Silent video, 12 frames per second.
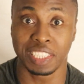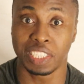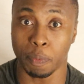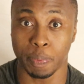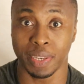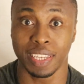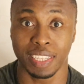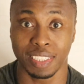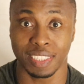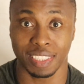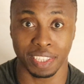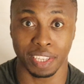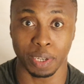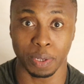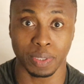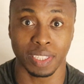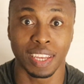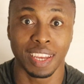Japanese
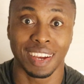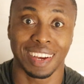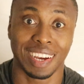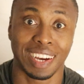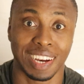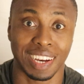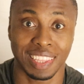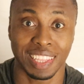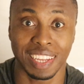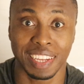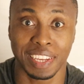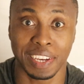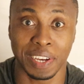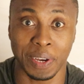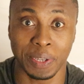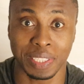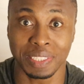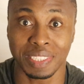girls, I think
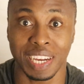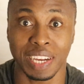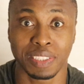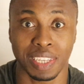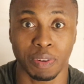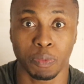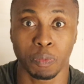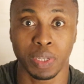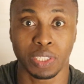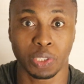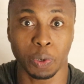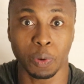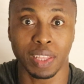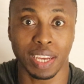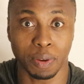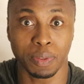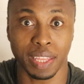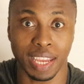sometimes we saw
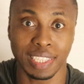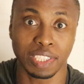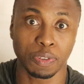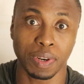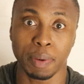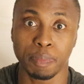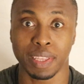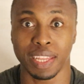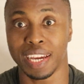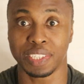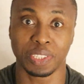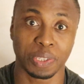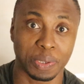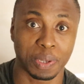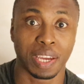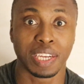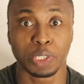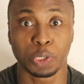that on the Instagram. They like to
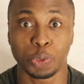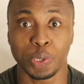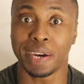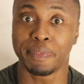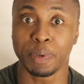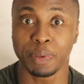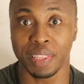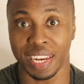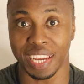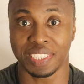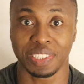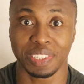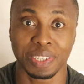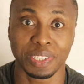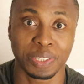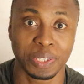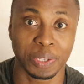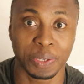travel. They like to go
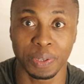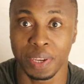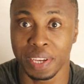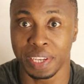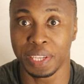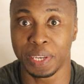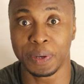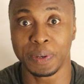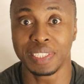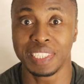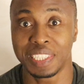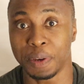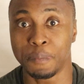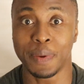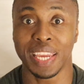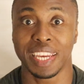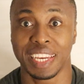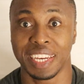to,
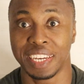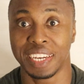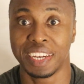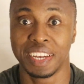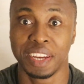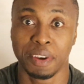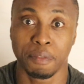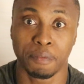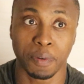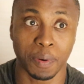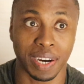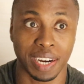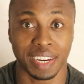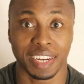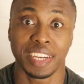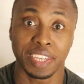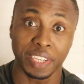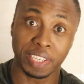Jamaica
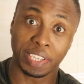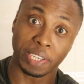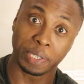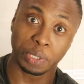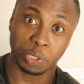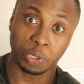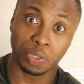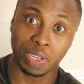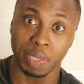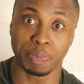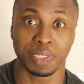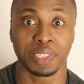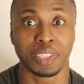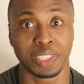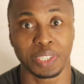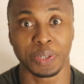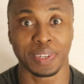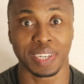for girls trips,
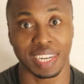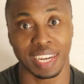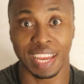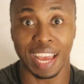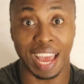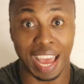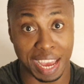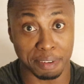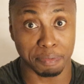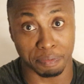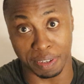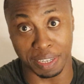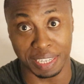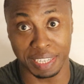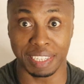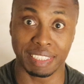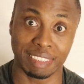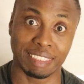to have
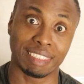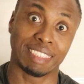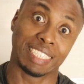fun.